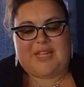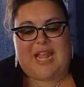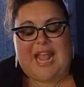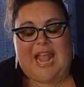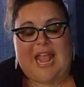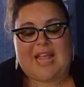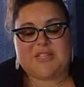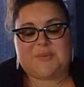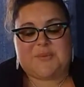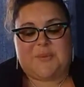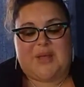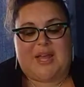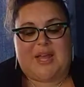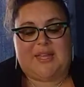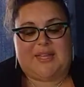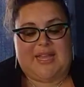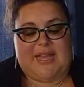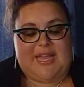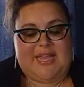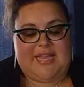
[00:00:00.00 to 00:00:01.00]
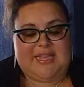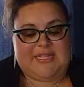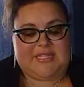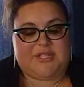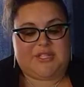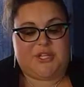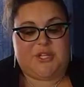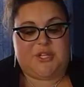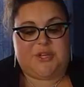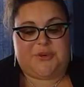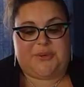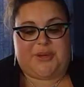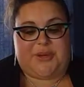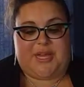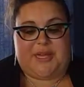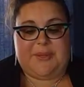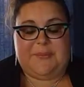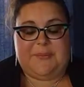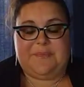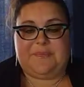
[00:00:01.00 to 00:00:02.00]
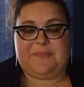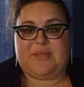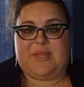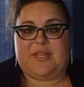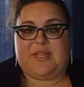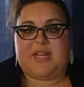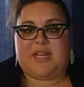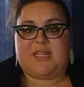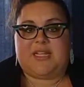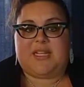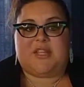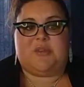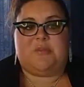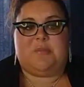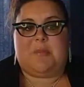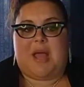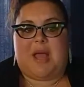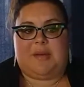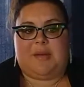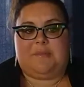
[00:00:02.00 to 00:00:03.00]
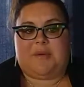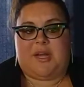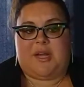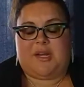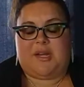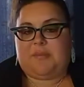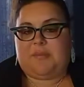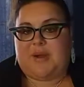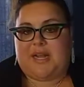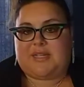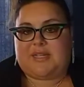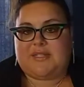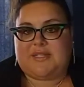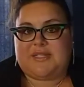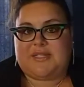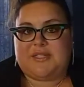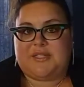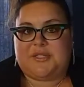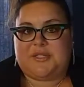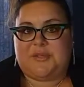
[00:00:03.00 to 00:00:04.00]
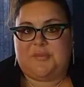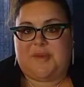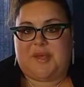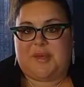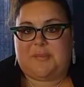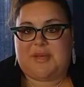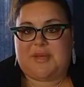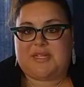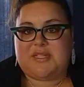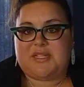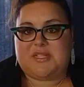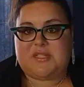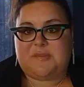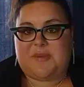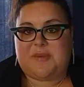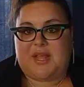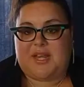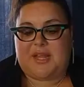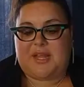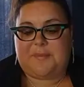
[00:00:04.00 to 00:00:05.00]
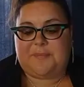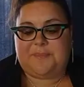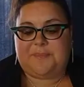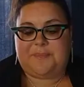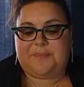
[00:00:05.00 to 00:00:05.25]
as well as yoga and any other mind-body practices you may participate in.